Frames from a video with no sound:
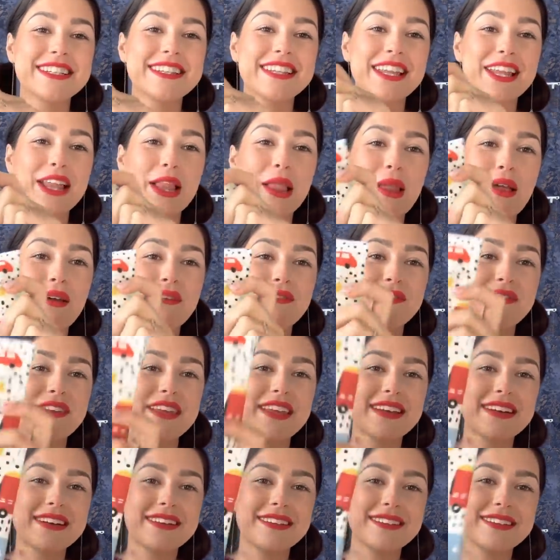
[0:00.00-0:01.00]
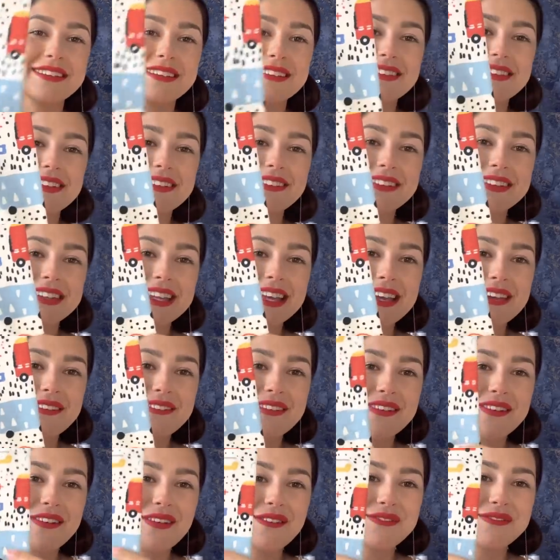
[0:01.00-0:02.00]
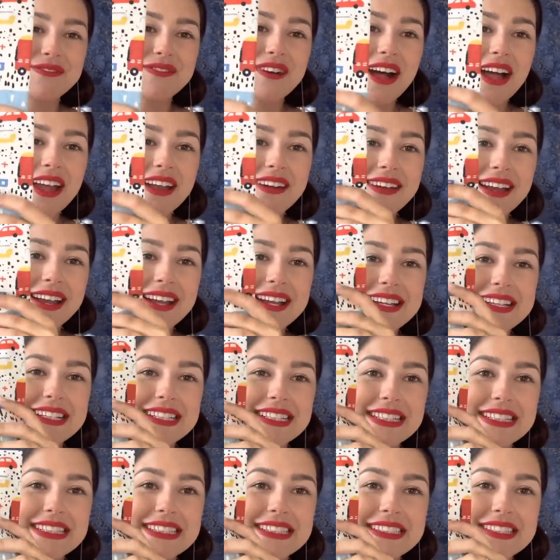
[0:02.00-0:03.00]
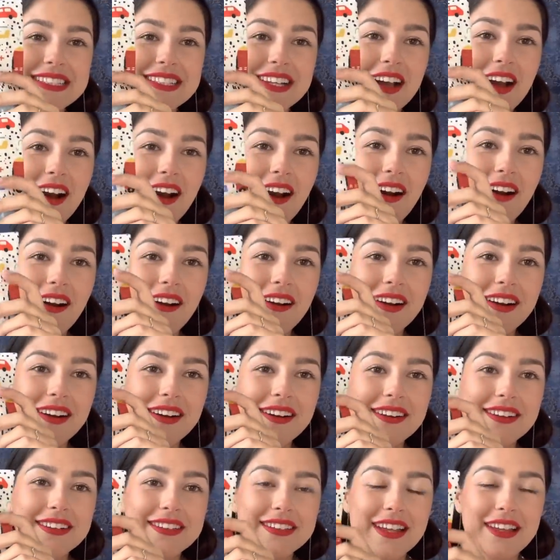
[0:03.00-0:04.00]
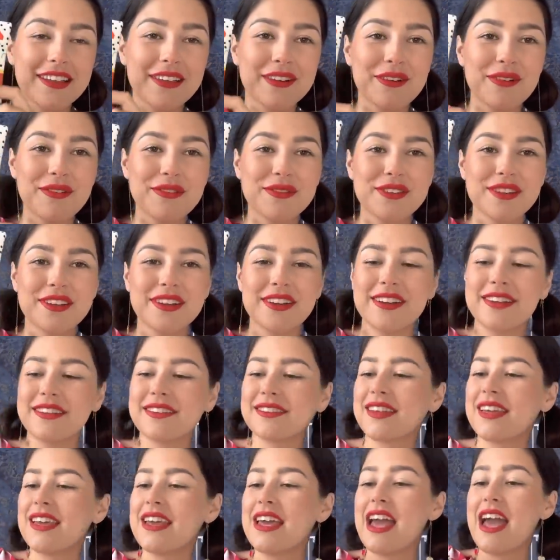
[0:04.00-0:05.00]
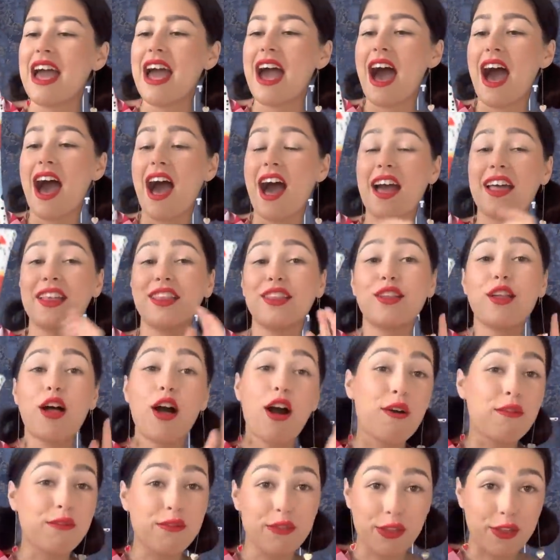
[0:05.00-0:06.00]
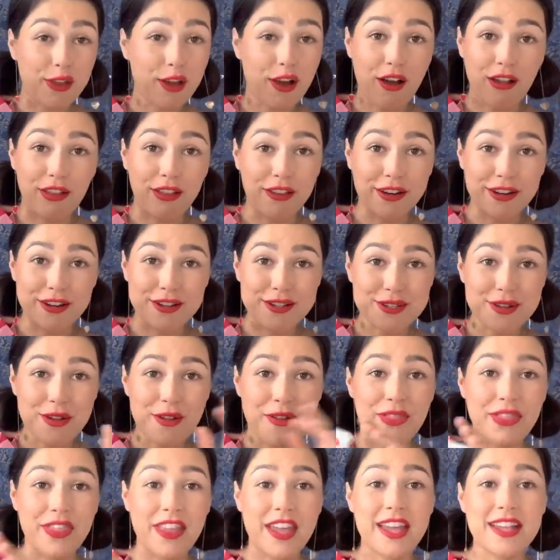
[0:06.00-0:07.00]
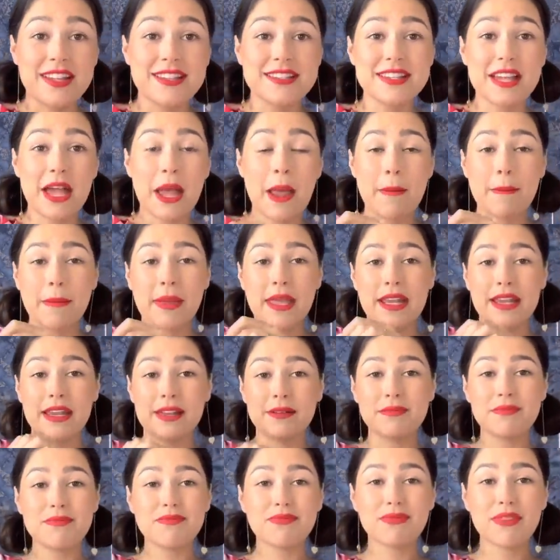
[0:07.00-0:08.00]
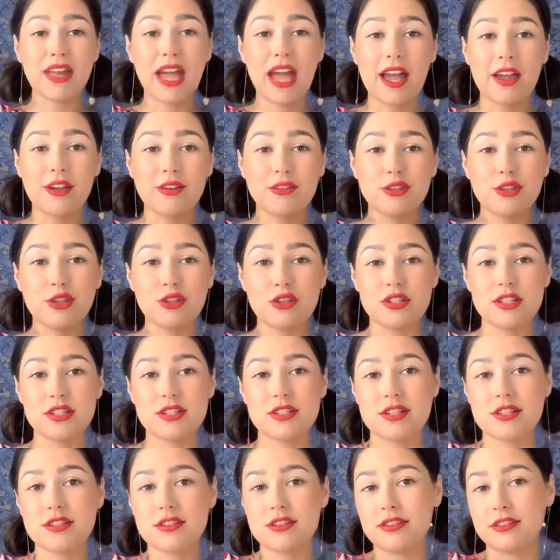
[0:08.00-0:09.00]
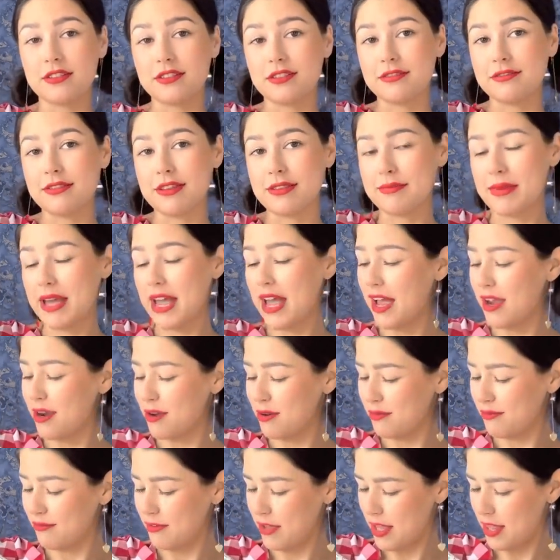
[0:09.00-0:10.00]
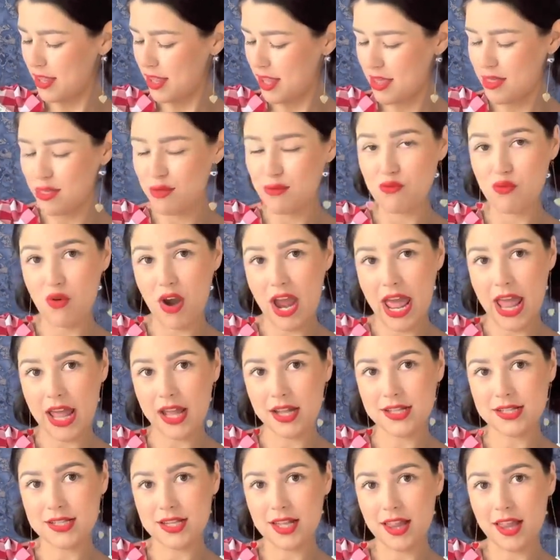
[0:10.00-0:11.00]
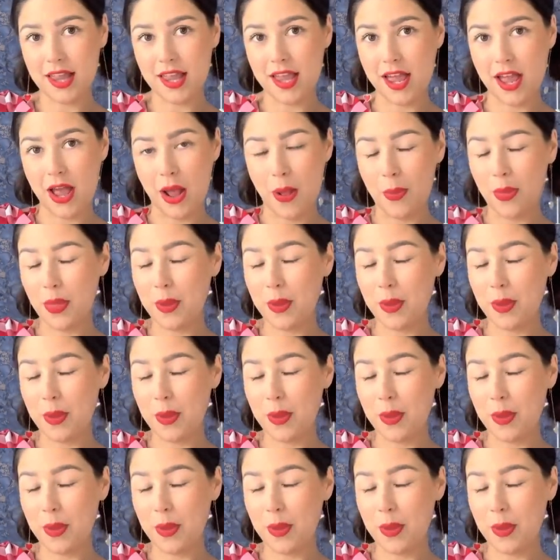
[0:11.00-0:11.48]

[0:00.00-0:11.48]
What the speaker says: little vehicles on it. We've got fire engines, cars, helicopters. I love the colours on this. I mean, how cute does this look with my outfit? Like the reds and the